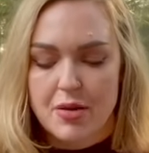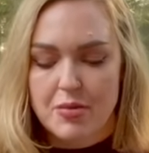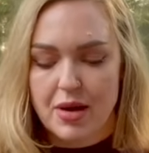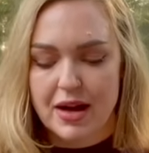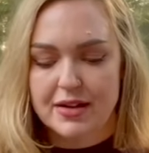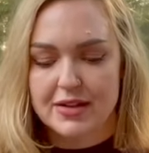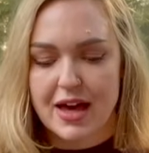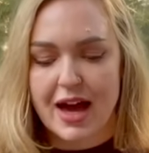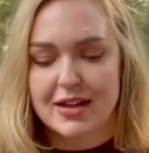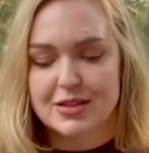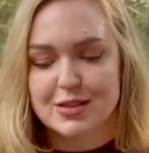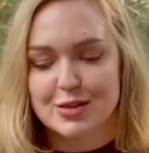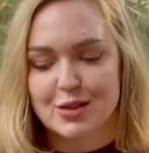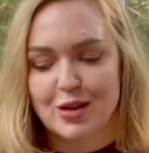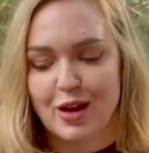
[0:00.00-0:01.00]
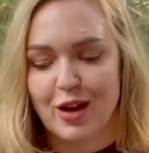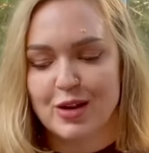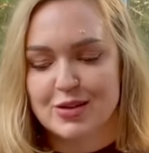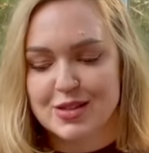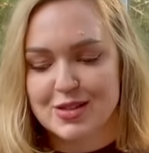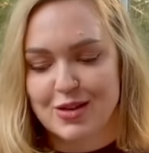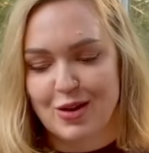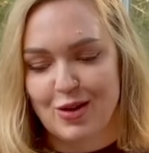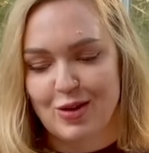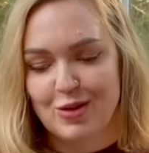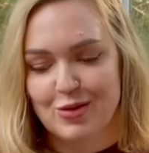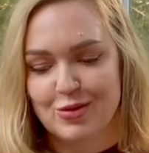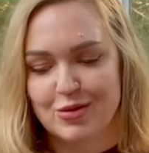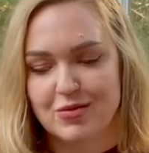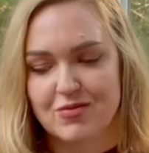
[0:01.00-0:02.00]
But that's
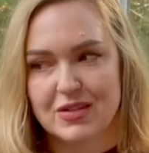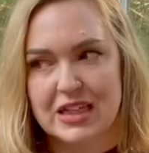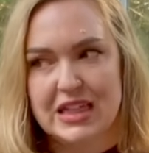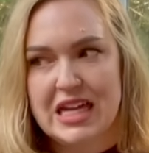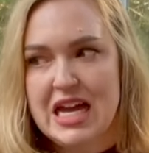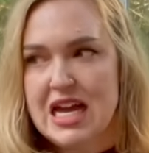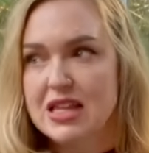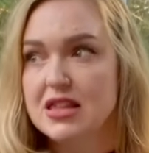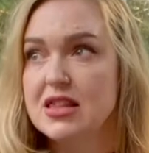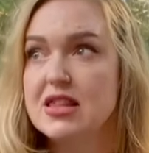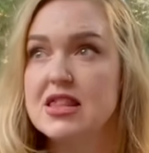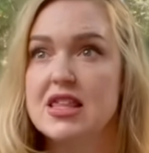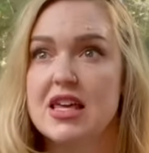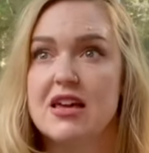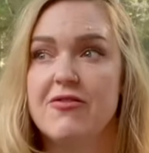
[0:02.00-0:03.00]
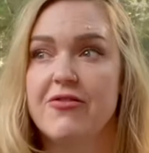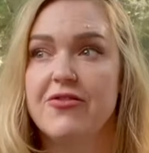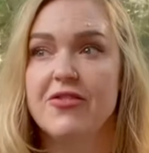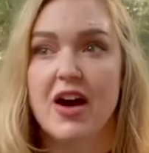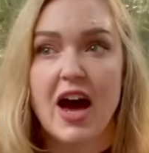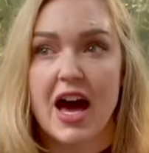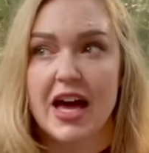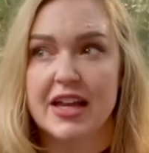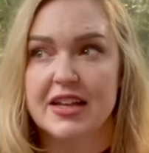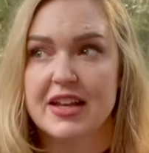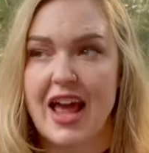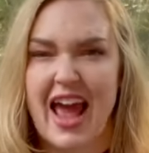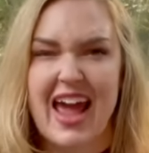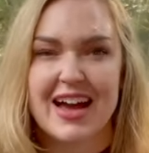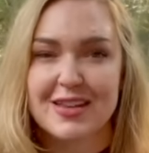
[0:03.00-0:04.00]
also the
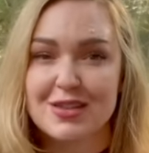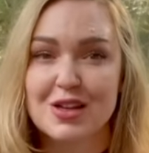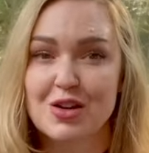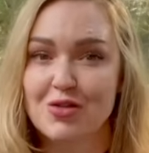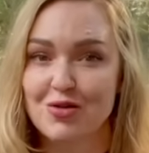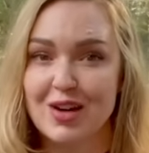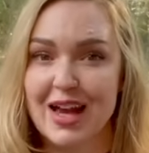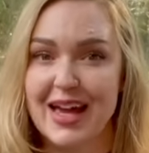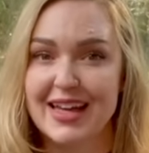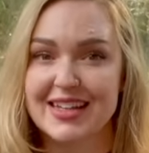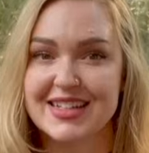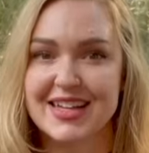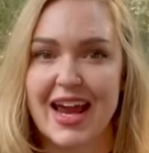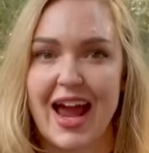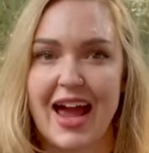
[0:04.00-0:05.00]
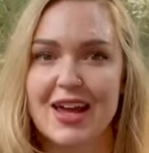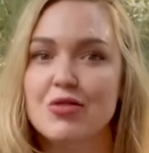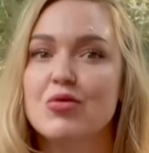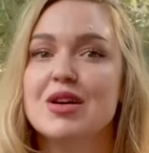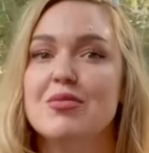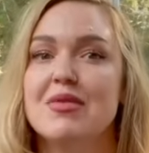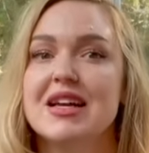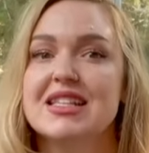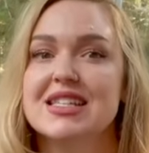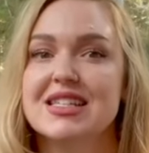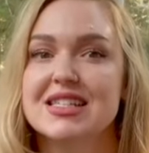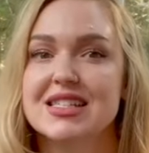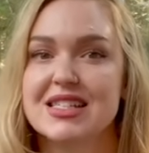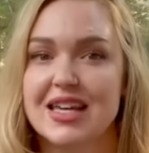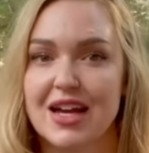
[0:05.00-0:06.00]
fun and the grit and what makes it
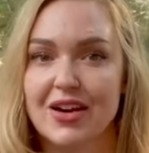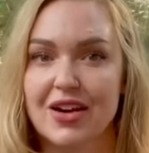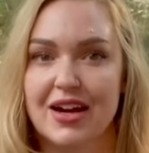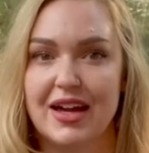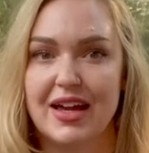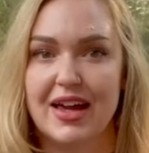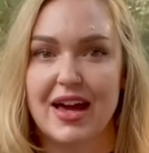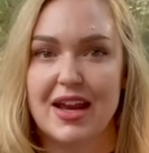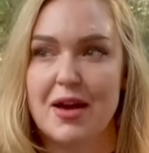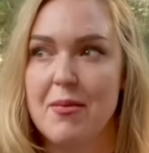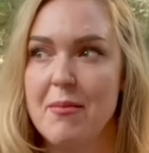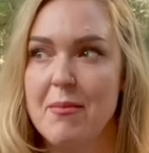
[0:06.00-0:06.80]
scary and